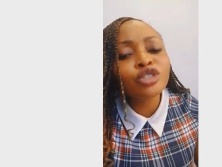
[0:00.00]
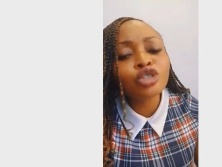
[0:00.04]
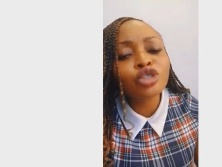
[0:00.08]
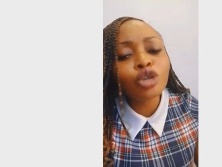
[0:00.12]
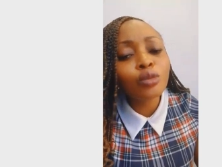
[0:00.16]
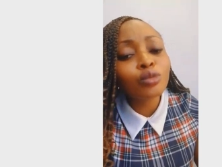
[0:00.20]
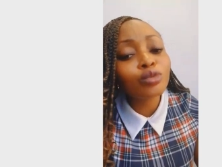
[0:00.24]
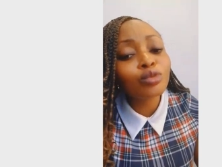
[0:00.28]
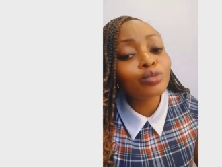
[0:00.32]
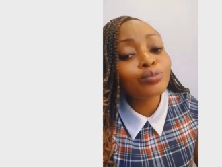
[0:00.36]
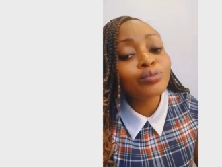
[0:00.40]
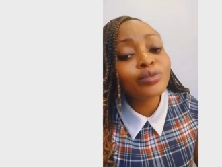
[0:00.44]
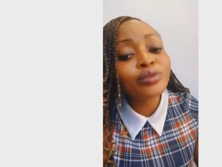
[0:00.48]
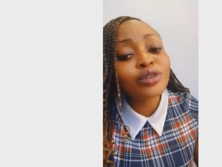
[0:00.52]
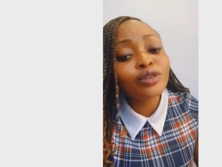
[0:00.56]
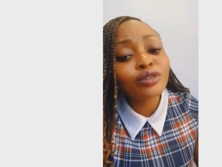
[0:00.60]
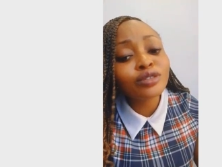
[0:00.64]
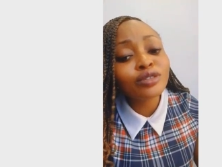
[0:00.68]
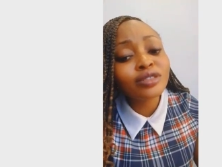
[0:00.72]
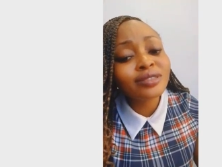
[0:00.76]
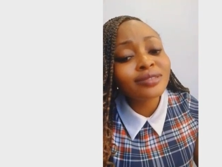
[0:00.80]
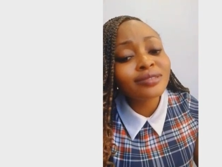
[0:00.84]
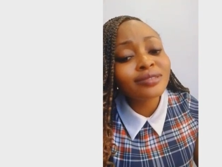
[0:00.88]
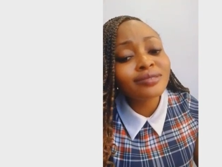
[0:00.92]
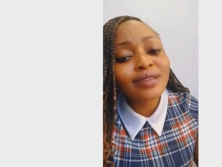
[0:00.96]
job will be
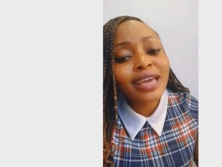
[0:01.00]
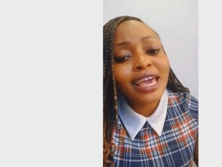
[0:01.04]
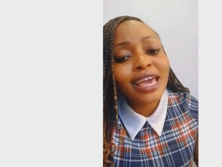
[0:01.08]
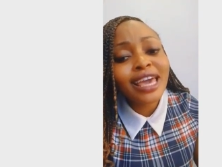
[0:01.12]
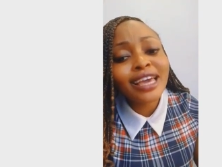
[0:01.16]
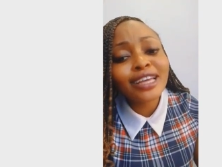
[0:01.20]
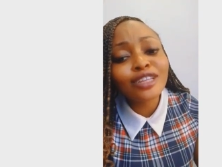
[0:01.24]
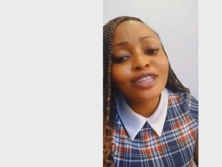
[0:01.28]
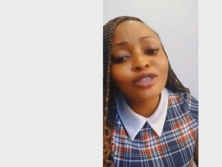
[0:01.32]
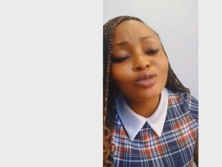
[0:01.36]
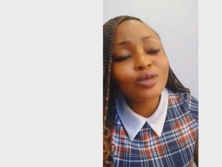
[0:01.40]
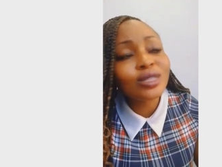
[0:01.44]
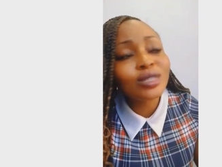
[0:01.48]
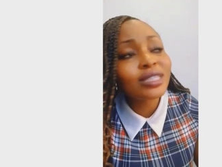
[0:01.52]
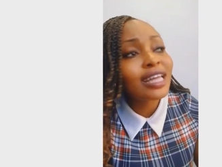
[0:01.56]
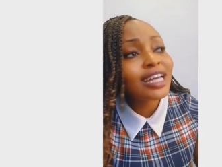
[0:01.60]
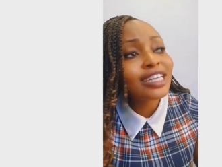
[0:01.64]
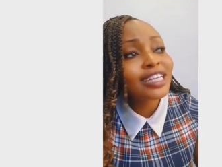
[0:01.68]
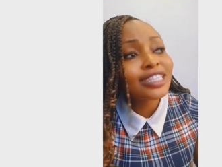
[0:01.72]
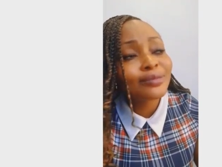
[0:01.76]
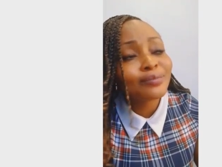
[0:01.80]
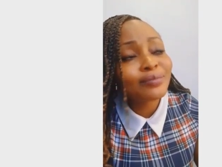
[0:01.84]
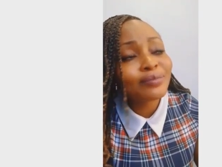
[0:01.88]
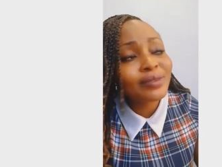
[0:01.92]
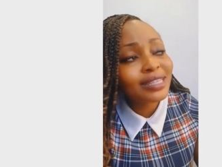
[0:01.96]
on
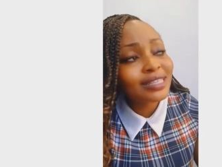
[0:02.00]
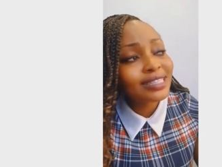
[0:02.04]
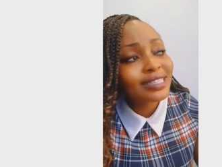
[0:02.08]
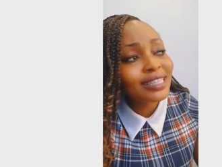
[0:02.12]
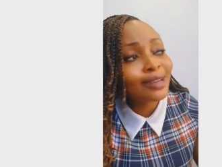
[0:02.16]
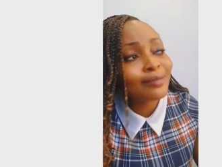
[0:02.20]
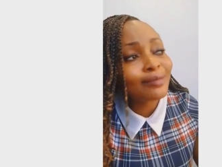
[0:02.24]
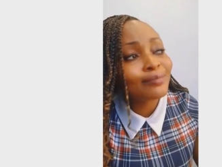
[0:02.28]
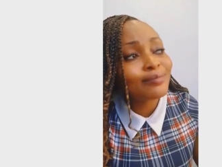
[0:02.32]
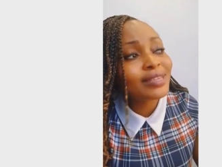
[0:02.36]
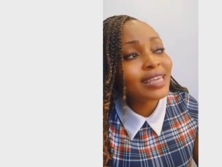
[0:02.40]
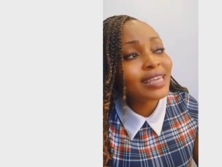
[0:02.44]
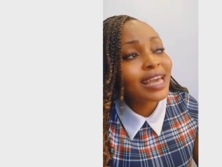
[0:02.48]
Twitter space and